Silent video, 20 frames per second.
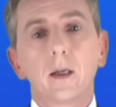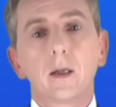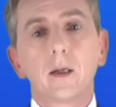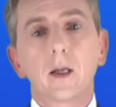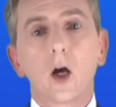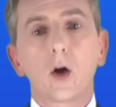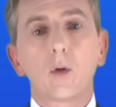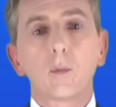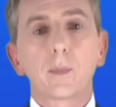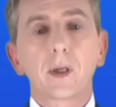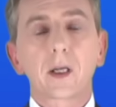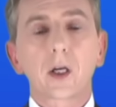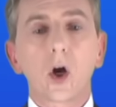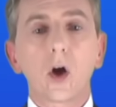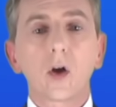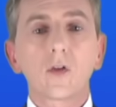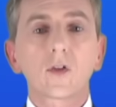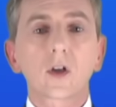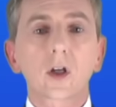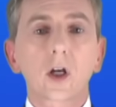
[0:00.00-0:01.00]
Now,
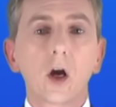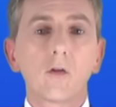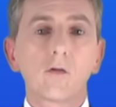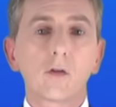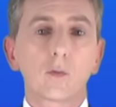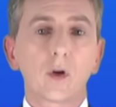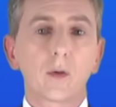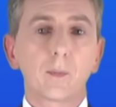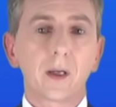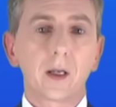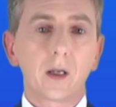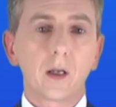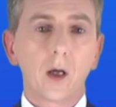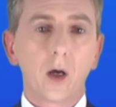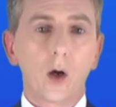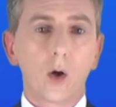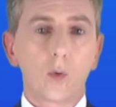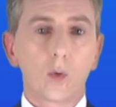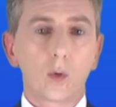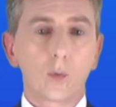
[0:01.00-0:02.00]
because the current will be
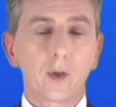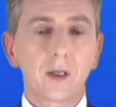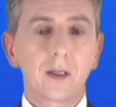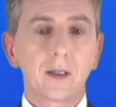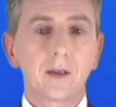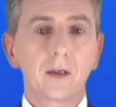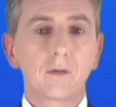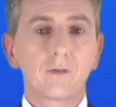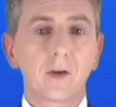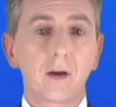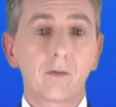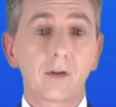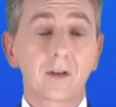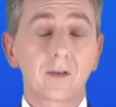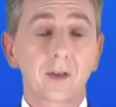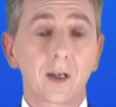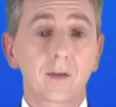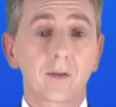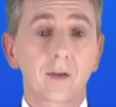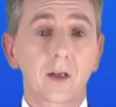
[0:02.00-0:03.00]
low, we need a very
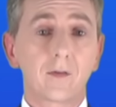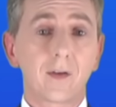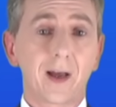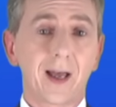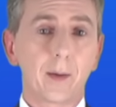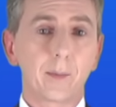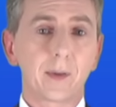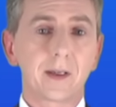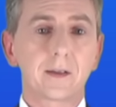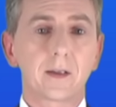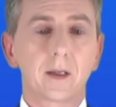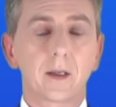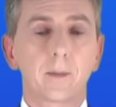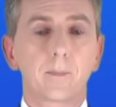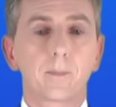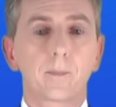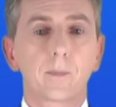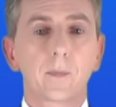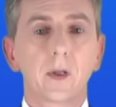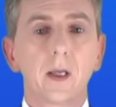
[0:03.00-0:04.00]
sensitive
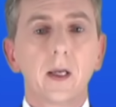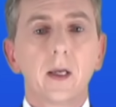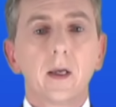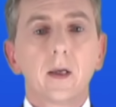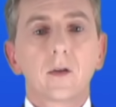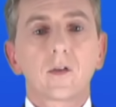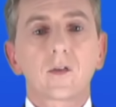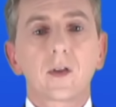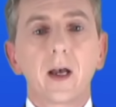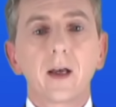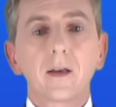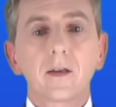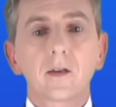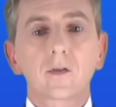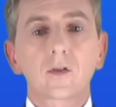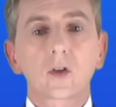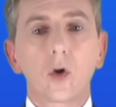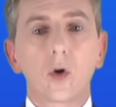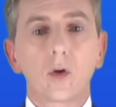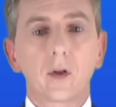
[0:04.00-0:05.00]
ammeter.
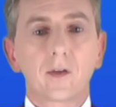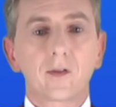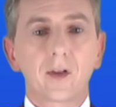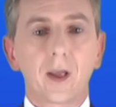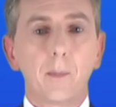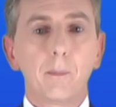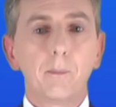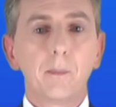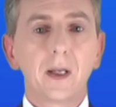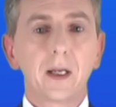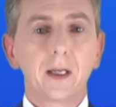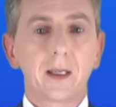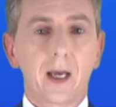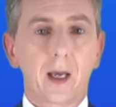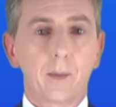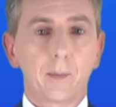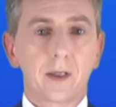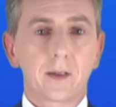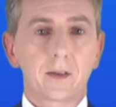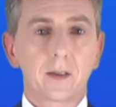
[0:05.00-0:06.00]
Scientists call this a
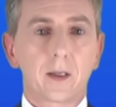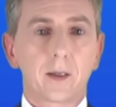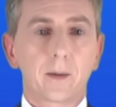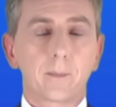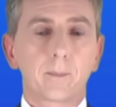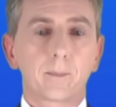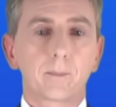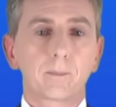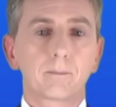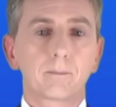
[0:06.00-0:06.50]
milliammeter.